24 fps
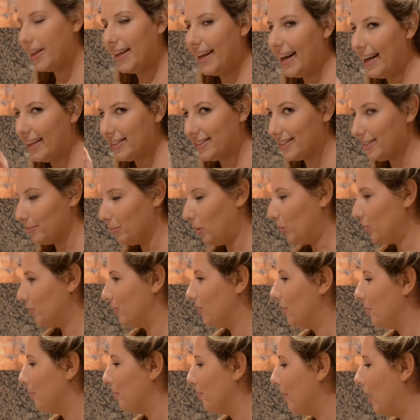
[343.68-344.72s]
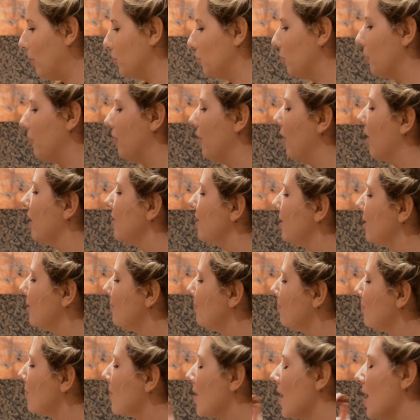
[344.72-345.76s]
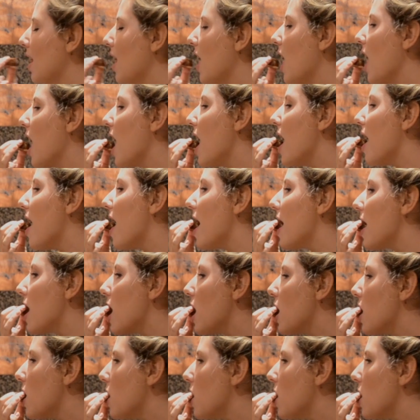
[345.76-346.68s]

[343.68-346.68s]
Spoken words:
that has the most amount of nuts. And